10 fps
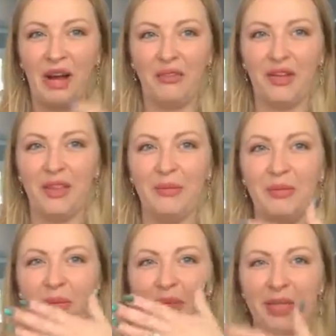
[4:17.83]

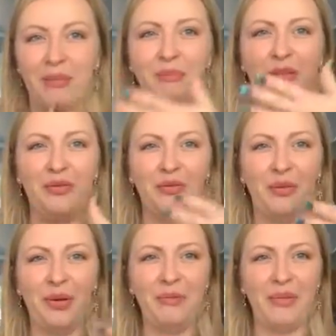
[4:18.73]
everything is like
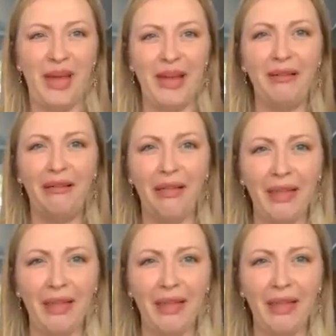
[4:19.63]
before bed,